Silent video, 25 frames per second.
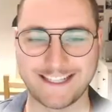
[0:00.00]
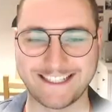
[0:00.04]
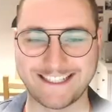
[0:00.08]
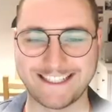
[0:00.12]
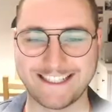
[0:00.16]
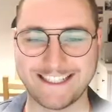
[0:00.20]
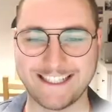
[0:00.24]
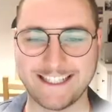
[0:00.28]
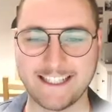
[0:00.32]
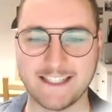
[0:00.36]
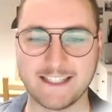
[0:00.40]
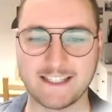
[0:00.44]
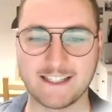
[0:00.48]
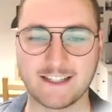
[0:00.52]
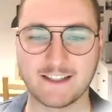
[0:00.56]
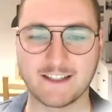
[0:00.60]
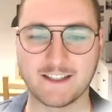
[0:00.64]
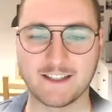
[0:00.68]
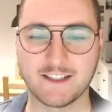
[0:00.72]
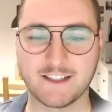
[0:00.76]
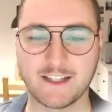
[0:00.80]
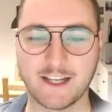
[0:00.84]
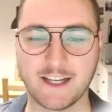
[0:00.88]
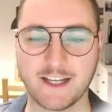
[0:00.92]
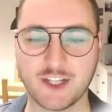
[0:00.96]
The
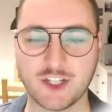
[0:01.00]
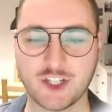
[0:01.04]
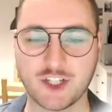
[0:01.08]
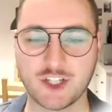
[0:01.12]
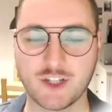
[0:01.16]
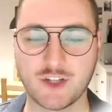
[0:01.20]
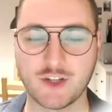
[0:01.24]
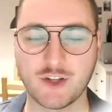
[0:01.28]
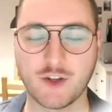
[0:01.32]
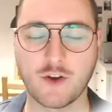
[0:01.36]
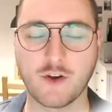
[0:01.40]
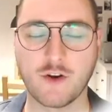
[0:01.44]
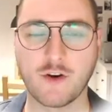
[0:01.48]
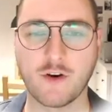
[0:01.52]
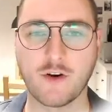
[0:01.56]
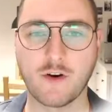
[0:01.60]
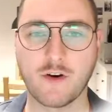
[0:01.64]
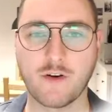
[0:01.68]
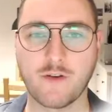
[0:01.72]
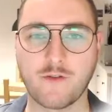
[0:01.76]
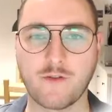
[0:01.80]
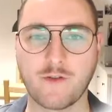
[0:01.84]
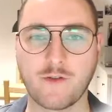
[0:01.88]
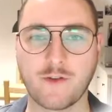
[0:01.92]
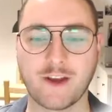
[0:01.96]
inclination
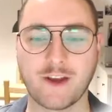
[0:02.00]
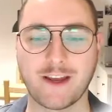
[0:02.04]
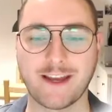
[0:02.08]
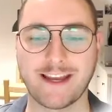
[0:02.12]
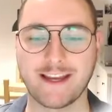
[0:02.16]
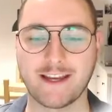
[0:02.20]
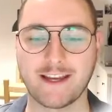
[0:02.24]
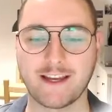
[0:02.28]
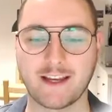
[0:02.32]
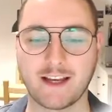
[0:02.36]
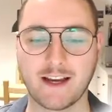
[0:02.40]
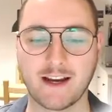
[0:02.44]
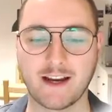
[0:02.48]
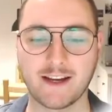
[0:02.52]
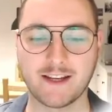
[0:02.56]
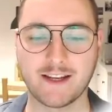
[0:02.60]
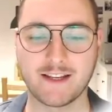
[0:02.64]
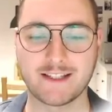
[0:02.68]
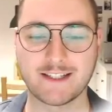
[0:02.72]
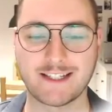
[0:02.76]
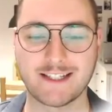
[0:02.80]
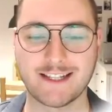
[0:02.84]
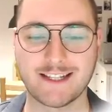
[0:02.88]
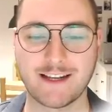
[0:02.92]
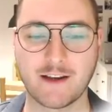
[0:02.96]
of a
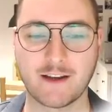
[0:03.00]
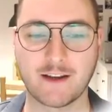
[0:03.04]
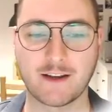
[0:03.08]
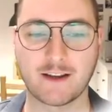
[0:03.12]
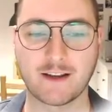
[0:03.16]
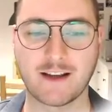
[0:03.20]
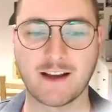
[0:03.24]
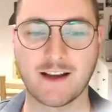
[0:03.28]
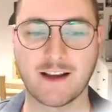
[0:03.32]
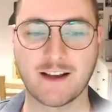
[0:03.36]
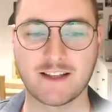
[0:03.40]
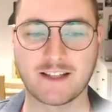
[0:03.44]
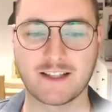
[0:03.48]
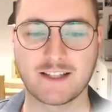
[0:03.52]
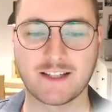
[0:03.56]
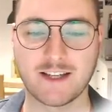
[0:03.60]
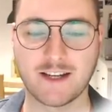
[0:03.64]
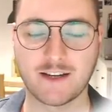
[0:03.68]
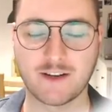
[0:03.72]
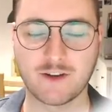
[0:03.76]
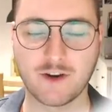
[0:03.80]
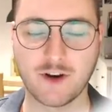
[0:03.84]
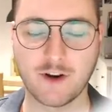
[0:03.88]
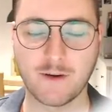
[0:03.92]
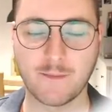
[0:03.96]
guide Cas9
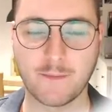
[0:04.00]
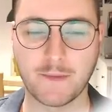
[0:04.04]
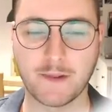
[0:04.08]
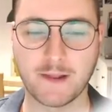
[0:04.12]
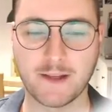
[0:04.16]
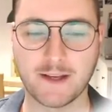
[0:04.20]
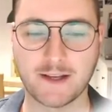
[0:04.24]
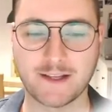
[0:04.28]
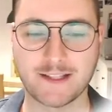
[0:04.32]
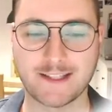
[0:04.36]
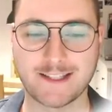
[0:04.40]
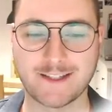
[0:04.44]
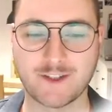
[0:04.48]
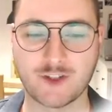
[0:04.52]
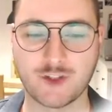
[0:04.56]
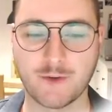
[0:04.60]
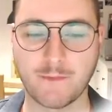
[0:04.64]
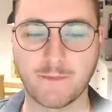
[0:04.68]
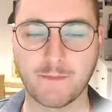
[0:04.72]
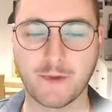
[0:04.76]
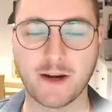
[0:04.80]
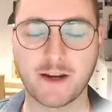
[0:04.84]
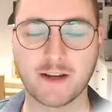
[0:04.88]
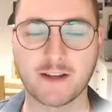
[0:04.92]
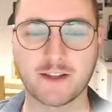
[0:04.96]
complex to
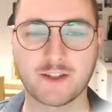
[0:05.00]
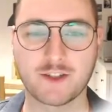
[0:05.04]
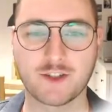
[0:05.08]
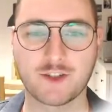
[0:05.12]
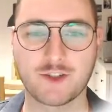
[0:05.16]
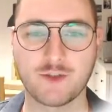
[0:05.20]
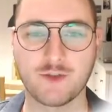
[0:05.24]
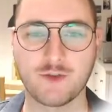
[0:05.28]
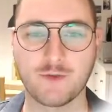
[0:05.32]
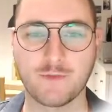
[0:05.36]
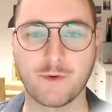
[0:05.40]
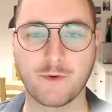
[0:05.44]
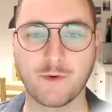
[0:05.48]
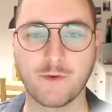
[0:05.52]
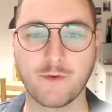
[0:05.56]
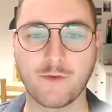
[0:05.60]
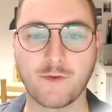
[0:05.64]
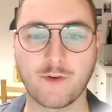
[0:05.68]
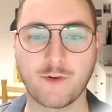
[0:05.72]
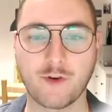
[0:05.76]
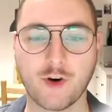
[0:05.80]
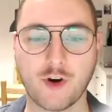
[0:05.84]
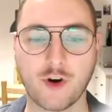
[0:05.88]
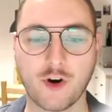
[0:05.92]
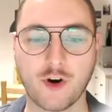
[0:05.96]
bind to both
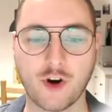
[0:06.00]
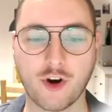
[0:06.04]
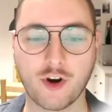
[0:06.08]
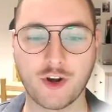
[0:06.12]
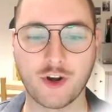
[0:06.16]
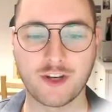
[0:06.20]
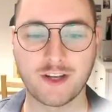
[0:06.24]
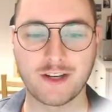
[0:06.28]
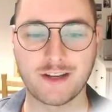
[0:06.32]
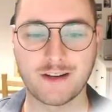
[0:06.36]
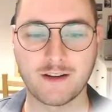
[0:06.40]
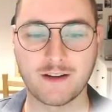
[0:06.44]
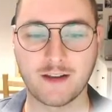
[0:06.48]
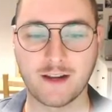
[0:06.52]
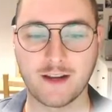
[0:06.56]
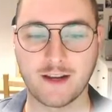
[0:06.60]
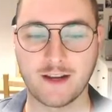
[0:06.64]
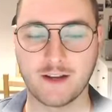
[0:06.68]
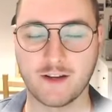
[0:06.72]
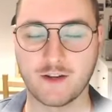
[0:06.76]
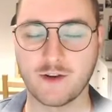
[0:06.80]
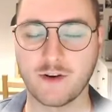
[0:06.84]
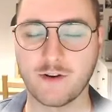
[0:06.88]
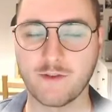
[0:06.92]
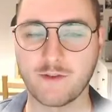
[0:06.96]
on
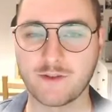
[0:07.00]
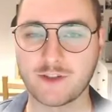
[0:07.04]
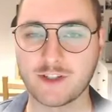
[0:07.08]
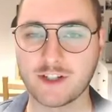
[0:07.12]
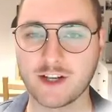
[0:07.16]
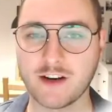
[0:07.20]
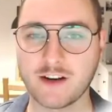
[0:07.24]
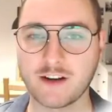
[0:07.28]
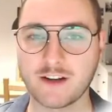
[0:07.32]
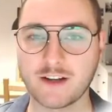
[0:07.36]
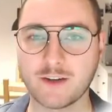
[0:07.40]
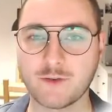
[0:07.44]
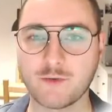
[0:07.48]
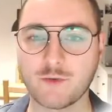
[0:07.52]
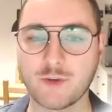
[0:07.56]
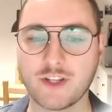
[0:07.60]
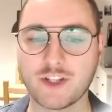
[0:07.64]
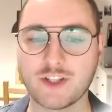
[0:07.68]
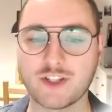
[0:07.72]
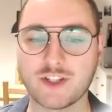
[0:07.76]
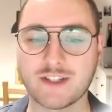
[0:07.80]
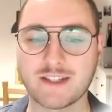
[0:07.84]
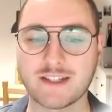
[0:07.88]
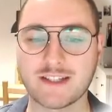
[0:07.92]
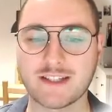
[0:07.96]
and off-target
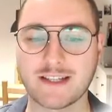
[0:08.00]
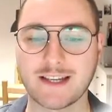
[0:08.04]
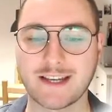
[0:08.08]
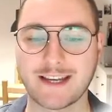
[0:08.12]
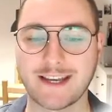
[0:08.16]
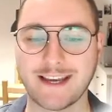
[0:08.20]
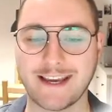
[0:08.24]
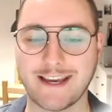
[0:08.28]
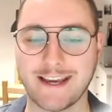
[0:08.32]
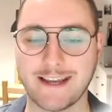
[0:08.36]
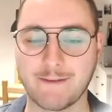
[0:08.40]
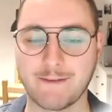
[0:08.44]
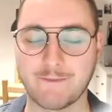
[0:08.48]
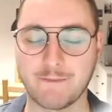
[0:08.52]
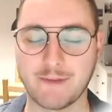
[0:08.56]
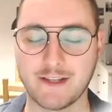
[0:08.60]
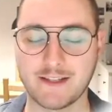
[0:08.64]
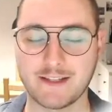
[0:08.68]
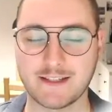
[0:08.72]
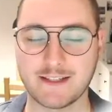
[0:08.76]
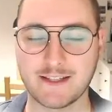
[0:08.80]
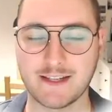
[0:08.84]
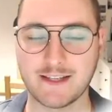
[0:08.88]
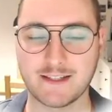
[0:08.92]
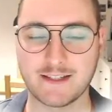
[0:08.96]
regions can be
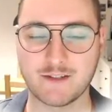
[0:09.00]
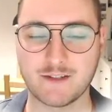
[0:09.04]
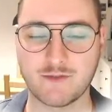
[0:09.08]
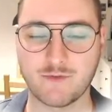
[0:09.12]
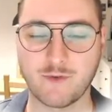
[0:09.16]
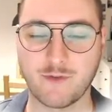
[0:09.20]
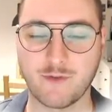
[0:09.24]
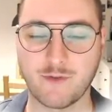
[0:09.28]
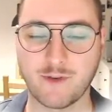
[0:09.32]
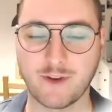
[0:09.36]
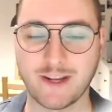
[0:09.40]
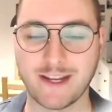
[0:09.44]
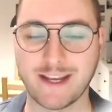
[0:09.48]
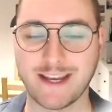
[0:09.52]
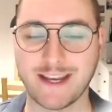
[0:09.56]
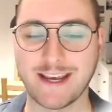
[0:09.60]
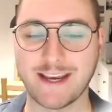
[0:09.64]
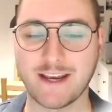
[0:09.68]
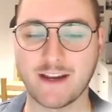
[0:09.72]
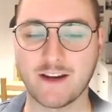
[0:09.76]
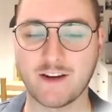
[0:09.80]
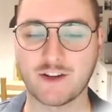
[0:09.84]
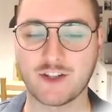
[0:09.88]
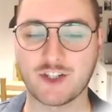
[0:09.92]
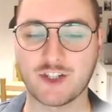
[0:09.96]
assessed with an
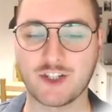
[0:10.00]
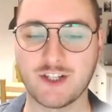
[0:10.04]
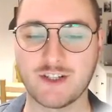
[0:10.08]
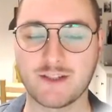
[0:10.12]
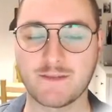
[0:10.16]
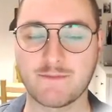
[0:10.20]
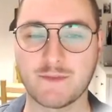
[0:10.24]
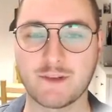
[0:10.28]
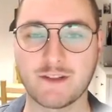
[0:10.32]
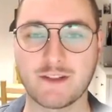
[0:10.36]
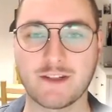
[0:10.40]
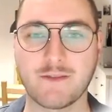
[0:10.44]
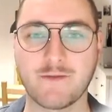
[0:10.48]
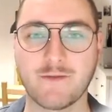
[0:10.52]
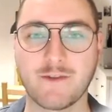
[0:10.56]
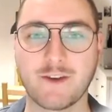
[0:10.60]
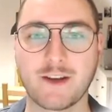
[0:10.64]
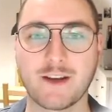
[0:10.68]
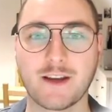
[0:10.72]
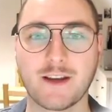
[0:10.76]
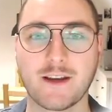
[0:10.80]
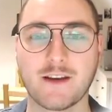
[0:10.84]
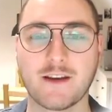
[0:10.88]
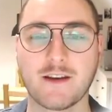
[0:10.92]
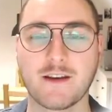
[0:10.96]
energy-specific
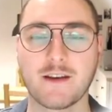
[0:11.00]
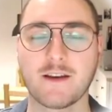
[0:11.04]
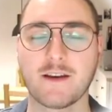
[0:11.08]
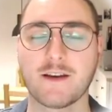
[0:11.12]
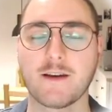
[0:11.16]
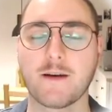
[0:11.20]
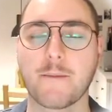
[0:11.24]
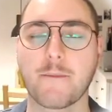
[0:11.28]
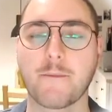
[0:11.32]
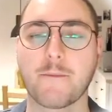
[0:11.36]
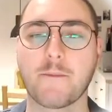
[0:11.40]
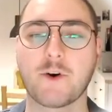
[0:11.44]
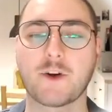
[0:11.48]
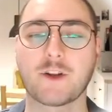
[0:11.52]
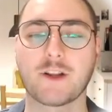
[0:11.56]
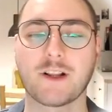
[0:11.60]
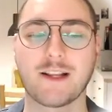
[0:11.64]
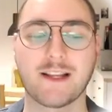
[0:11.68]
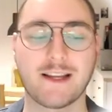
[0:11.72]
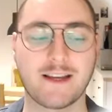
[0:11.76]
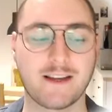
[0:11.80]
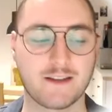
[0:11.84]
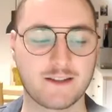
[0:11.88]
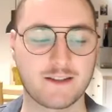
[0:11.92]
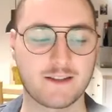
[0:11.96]
model
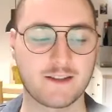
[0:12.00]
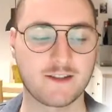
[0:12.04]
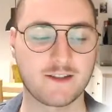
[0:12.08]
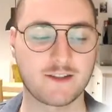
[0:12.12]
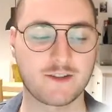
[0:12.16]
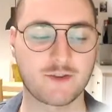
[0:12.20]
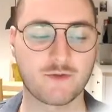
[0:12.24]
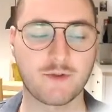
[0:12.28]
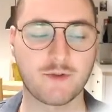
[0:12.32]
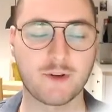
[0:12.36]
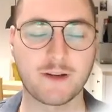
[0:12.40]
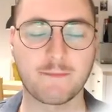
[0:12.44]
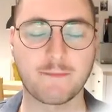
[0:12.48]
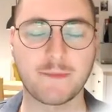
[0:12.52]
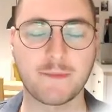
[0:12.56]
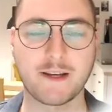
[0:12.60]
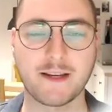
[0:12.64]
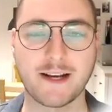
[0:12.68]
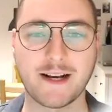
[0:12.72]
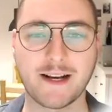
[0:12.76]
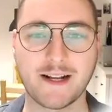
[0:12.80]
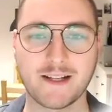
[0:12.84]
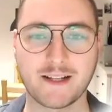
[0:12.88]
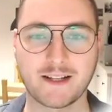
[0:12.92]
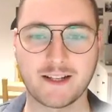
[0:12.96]
as described by
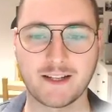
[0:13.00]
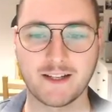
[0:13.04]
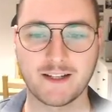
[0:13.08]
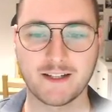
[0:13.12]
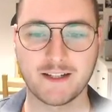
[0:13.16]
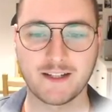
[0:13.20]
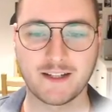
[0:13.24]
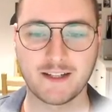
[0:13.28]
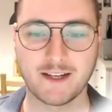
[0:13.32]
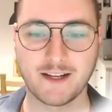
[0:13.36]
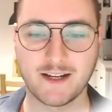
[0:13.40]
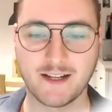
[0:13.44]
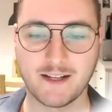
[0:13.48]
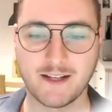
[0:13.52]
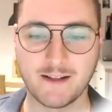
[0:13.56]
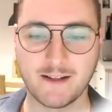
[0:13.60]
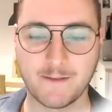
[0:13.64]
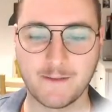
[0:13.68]
Alkan et al.